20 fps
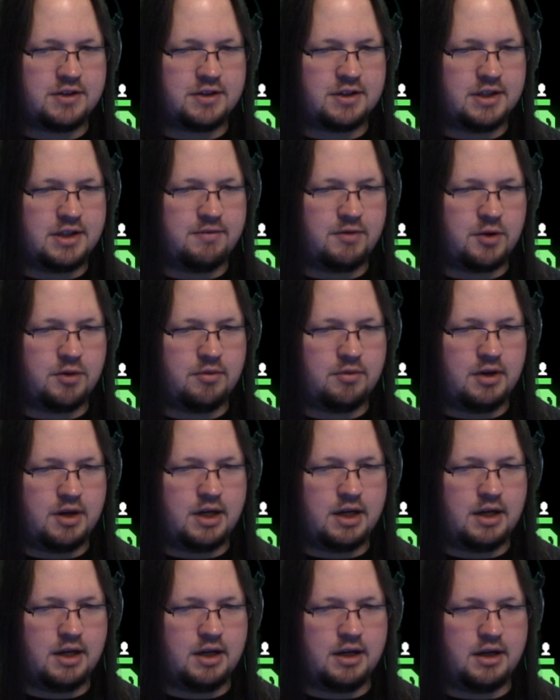to deliver
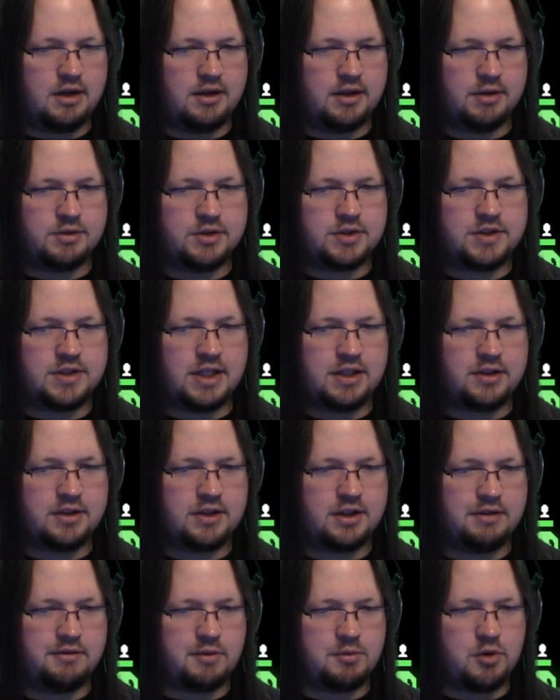
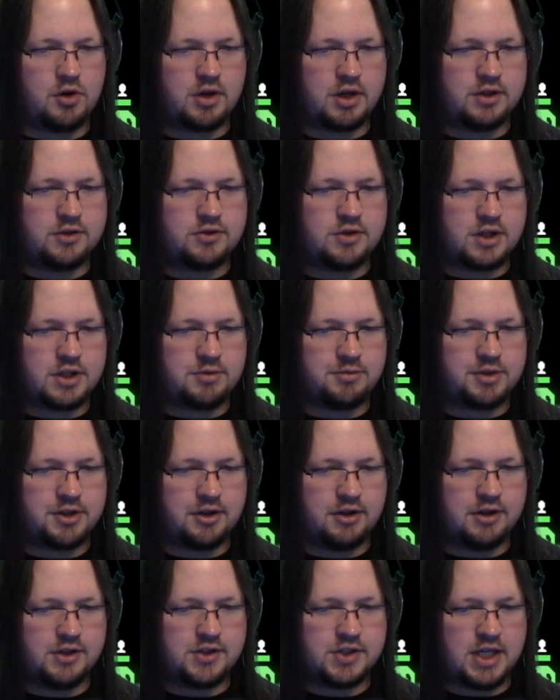more construction
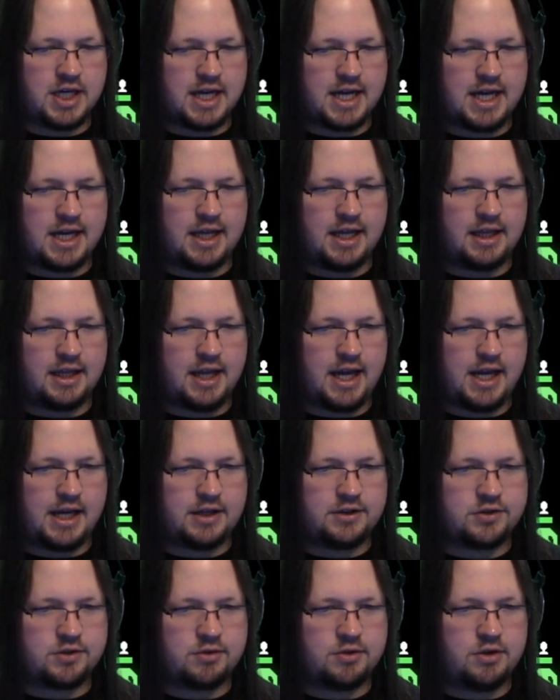materials. I got an
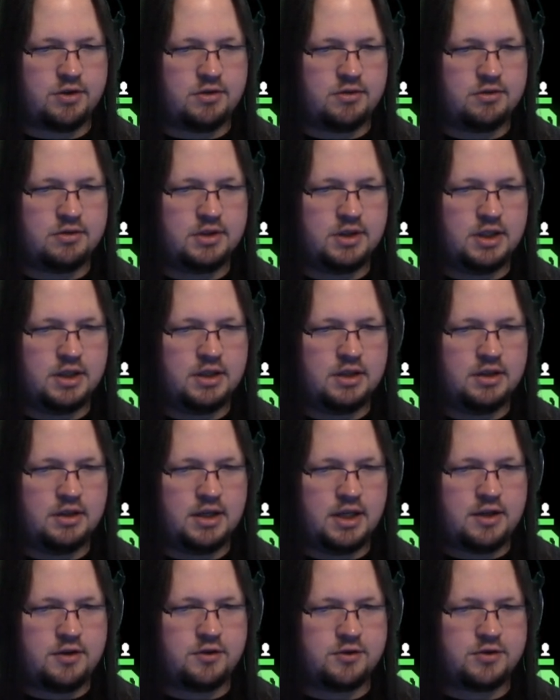Atlanteus crew?
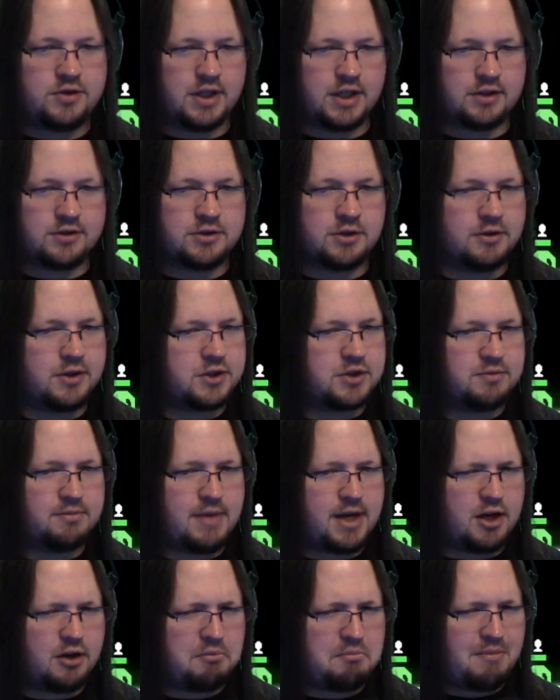Interesting. So this
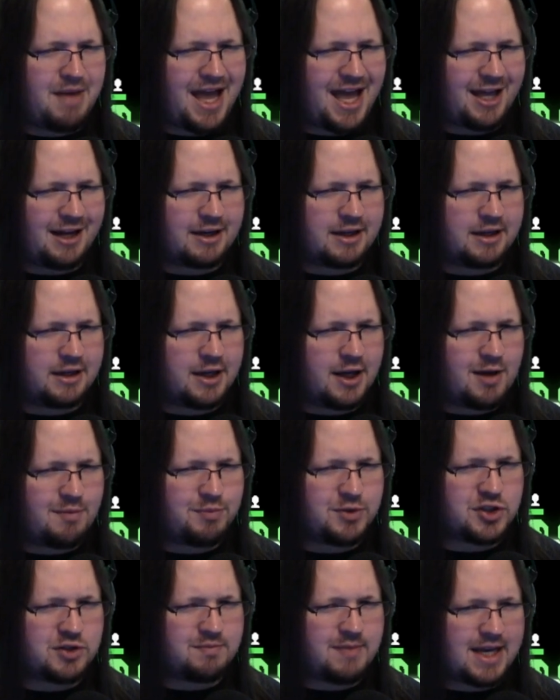metal man can
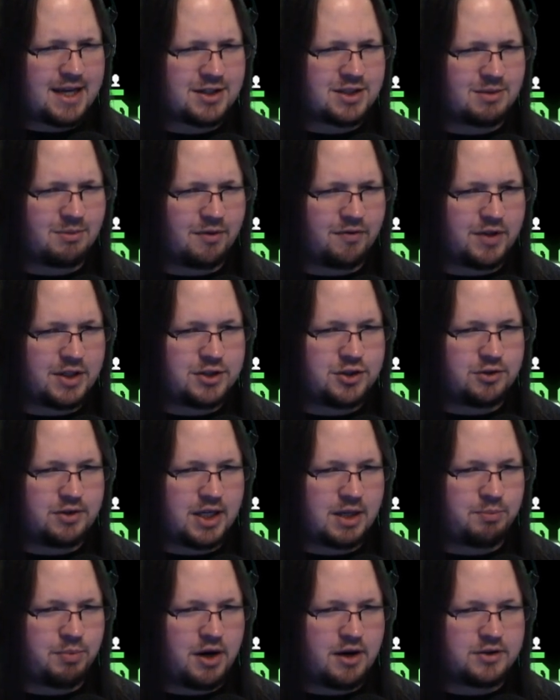help us make some of these
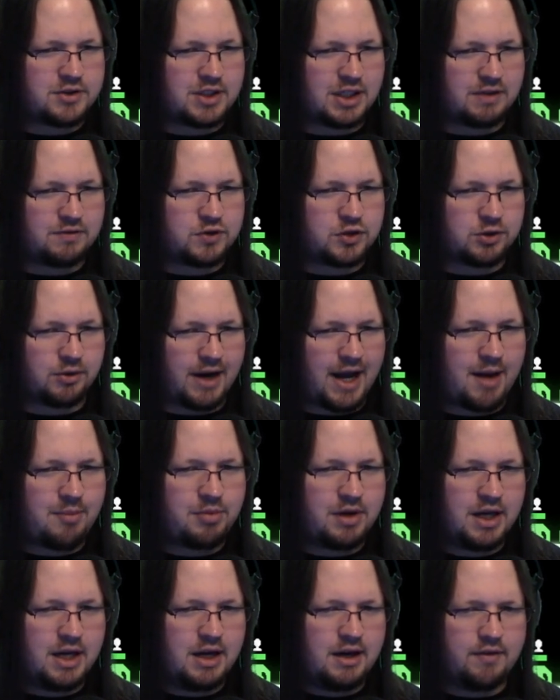unique parts out of
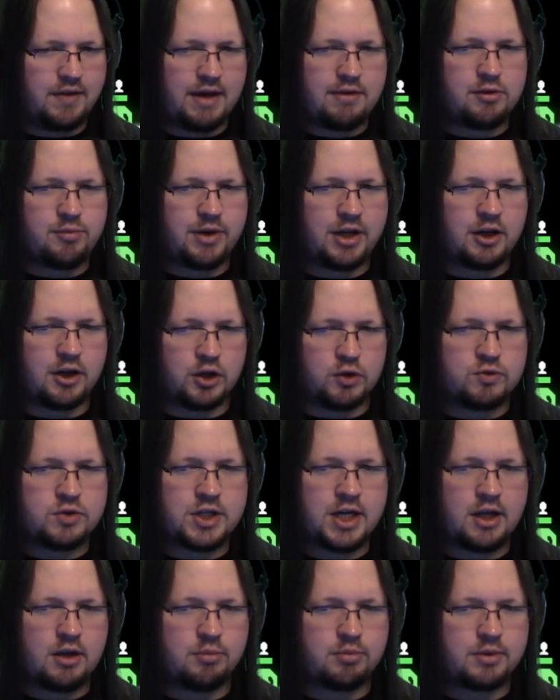scrap. That would be a huge
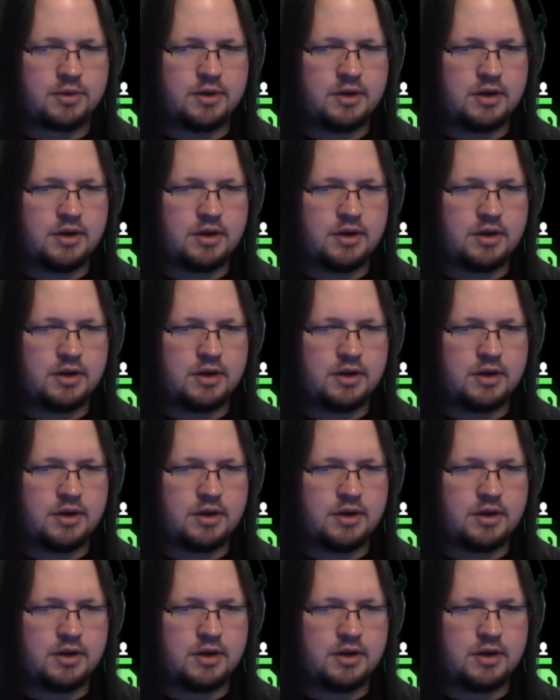help.